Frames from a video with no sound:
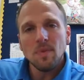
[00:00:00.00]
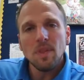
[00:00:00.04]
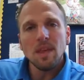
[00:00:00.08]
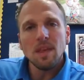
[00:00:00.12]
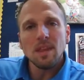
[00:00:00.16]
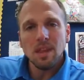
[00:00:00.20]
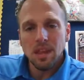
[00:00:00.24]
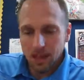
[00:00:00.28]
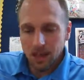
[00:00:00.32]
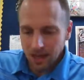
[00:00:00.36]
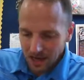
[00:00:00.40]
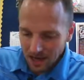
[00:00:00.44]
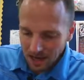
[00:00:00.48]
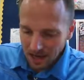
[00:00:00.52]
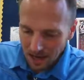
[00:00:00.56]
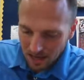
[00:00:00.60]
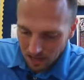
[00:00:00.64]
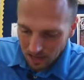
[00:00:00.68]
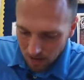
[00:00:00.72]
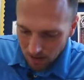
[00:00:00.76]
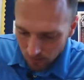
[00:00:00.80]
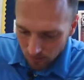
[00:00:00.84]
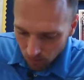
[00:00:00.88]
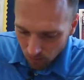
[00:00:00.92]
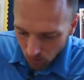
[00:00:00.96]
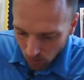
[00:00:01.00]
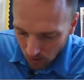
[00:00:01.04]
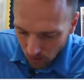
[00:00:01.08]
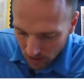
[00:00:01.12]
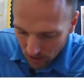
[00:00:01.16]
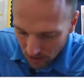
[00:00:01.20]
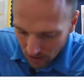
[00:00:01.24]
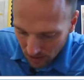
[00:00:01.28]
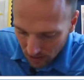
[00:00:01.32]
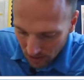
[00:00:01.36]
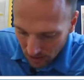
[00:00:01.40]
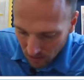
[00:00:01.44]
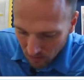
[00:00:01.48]
And then negative
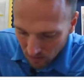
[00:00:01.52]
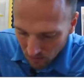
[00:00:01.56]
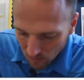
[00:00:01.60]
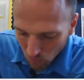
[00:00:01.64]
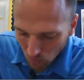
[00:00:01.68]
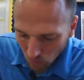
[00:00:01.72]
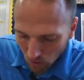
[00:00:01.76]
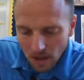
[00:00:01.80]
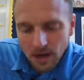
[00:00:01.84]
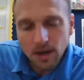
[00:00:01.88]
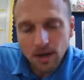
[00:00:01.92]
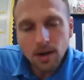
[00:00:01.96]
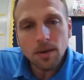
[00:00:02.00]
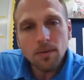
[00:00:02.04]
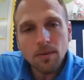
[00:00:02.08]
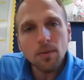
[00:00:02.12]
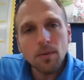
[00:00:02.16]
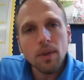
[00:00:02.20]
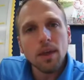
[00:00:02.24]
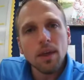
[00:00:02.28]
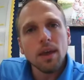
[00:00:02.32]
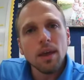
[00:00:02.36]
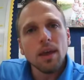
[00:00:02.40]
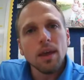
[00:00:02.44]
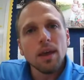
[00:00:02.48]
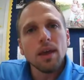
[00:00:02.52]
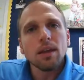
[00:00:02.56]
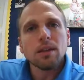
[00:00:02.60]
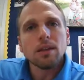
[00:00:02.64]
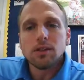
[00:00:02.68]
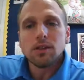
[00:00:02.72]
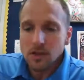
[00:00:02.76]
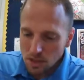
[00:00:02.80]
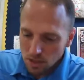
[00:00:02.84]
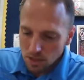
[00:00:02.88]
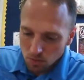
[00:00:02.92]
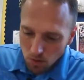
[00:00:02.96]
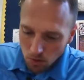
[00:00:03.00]
1, negative 1.
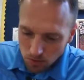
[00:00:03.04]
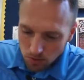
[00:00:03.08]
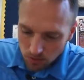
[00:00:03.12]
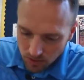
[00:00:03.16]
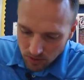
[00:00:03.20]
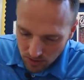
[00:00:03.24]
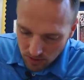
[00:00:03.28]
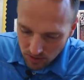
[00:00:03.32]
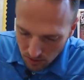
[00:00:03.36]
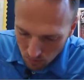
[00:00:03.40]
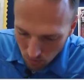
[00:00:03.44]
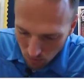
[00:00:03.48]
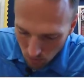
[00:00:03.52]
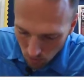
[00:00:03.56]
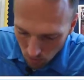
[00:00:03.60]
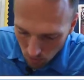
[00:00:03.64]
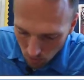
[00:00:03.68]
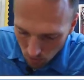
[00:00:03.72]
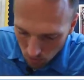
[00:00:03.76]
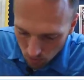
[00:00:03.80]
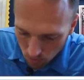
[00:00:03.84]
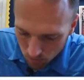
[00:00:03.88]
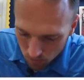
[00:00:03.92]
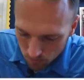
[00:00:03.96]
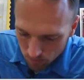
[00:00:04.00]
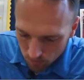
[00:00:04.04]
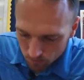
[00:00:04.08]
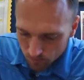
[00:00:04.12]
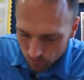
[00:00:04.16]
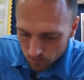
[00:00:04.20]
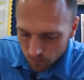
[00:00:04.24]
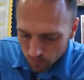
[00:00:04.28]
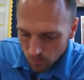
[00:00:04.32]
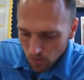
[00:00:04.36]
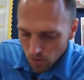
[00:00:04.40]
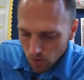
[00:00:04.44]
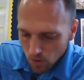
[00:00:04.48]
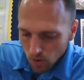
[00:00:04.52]
0, 0.
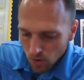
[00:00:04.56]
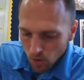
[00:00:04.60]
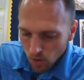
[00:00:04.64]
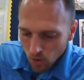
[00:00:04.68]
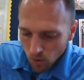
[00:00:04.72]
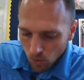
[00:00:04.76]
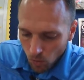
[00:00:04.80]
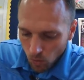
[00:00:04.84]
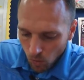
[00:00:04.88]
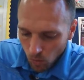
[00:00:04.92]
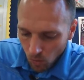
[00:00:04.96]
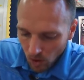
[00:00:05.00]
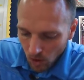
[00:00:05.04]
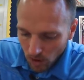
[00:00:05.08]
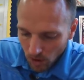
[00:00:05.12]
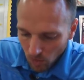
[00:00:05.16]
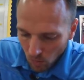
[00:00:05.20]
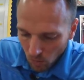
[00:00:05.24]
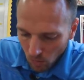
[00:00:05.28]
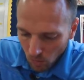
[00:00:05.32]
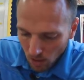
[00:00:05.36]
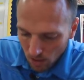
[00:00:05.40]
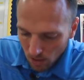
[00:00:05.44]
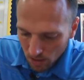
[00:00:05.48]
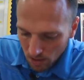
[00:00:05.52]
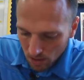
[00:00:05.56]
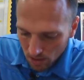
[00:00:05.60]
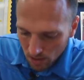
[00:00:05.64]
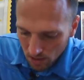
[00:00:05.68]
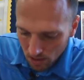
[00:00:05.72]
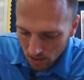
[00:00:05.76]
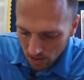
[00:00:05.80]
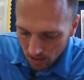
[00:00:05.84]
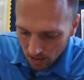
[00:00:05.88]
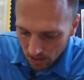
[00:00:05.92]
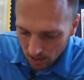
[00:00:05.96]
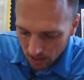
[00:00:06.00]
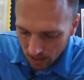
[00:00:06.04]
1, 1,
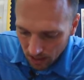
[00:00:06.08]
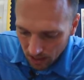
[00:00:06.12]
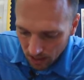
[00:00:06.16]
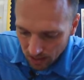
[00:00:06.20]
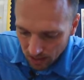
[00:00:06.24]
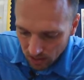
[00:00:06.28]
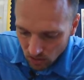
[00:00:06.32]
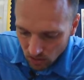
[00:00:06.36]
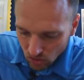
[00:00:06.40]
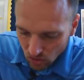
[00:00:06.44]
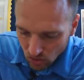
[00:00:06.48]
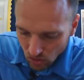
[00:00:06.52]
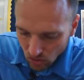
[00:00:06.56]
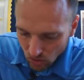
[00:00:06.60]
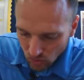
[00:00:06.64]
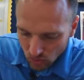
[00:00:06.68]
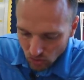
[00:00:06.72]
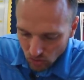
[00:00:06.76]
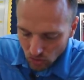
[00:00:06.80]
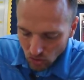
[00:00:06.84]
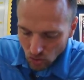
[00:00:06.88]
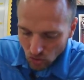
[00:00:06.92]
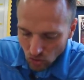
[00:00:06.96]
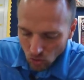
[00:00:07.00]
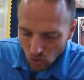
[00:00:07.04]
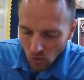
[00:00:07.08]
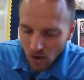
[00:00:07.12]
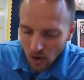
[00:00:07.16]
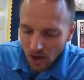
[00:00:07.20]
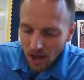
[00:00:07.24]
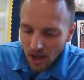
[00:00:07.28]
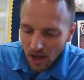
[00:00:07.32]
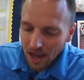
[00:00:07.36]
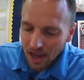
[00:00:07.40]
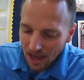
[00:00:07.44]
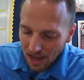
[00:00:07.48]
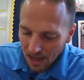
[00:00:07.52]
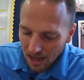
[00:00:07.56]
and 2, 2.
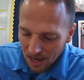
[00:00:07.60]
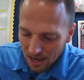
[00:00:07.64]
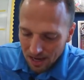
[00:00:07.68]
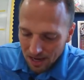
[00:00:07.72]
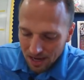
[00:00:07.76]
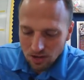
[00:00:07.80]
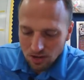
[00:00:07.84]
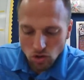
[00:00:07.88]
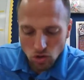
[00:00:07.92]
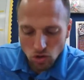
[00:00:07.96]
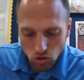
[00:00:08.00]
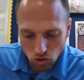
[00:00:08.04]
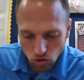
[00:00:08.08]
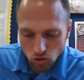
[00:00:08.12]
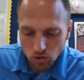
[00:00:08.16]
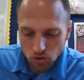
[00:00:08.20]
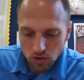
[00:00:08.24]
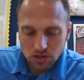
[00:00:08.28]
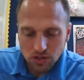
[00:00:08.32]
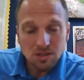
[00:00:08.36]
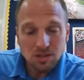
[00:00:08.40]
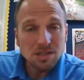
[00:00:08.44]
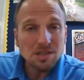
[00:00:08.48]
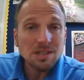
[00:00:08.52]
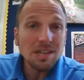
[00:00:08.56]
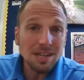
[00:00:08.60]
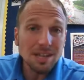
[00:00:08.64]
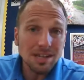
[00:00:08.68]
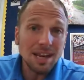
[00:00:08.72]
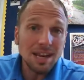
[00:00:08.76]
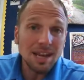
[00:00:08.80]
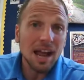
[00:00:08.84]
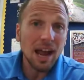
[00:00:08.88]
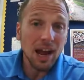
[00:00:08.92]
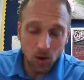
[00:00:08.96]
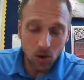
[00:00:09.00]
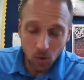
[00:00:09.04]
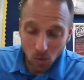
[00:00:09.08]
And you can see
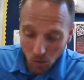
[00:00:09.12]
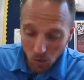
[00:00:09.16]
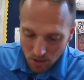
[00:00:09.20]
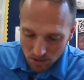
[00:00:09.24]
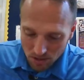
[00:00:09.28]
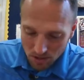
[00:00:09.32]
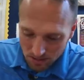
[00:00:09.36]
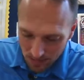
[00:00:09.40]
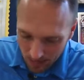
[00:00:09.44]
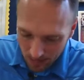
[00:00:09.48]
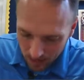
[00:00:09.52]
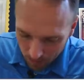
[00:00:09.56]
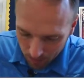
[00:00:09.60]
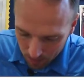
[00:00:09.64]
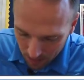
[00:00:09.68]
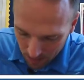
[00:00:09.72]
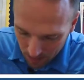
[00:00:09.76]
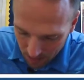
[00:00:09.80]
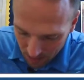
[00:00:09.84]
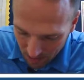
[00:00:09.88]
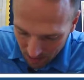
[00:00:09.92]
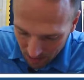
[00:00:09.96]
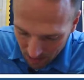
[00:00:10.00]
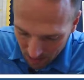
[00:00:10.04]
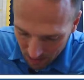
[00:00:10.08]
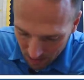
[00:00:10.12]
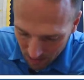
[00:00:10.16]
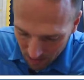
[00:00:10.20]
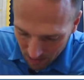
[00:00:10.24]
now what's happening.